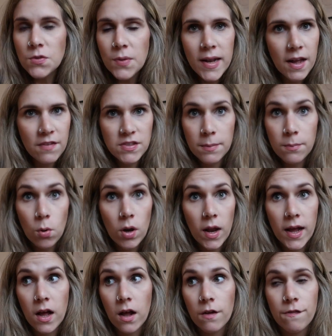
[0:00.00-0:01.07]
So I left him more
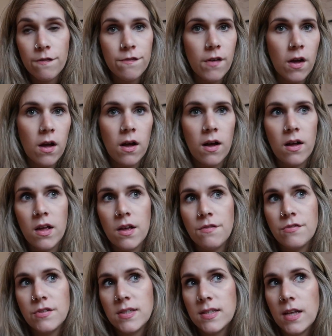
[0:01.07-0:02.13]
like kind of
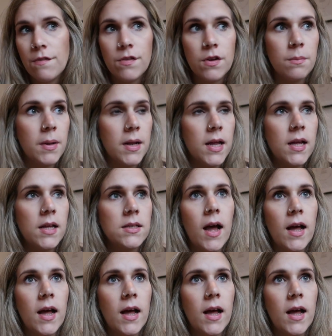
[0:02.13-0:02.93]
5-7 minutes,